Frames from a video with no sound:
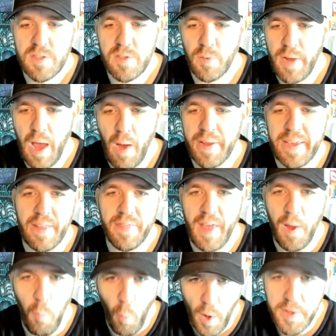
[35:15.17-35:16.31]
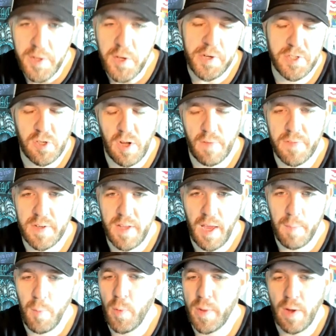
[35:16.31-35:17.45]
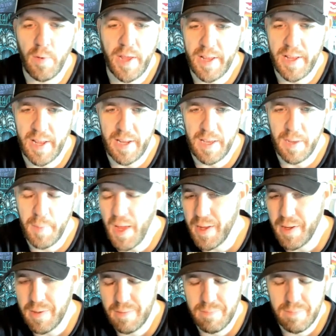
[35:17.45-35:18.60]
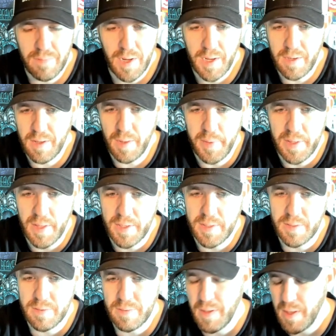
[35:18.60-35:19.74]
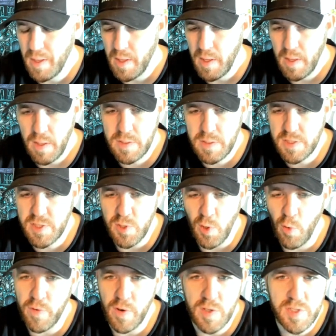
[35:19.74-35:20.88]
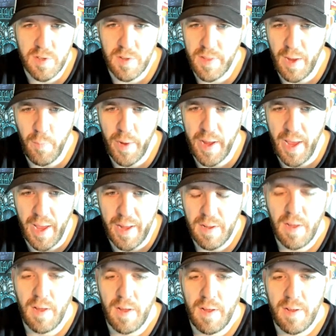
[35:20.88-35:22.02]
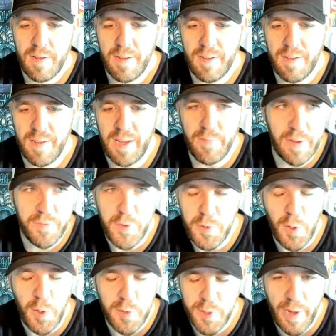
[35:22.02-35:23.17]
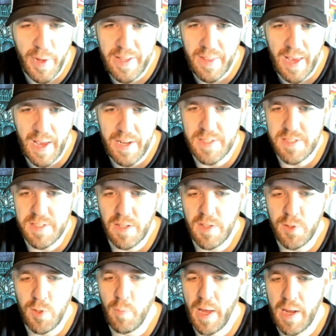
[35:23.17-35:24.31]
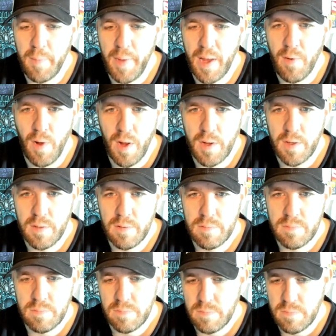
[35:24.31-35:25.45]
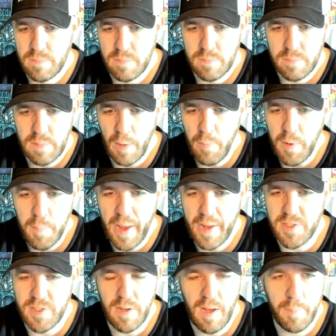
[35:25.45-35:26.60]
So now I get that one creature off the table without hitting any of mine, right? I mean, that it's just so versatile that way. And even if you don't do any of that, it's still a 2 mana rock. I would imagine.